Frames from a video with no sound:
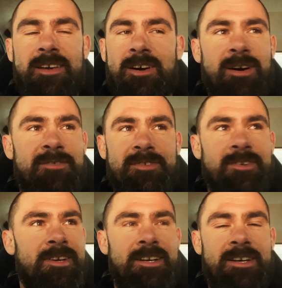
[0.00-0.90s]

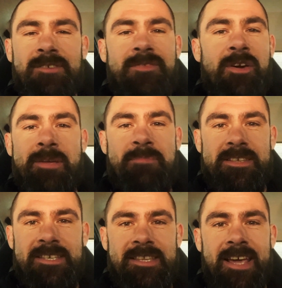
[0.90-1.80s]
after a very
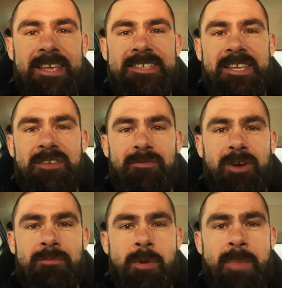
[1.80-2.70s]
busy day sitting in front
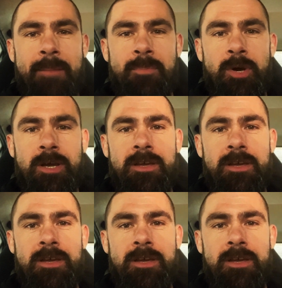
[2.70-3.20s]
of my MacBook.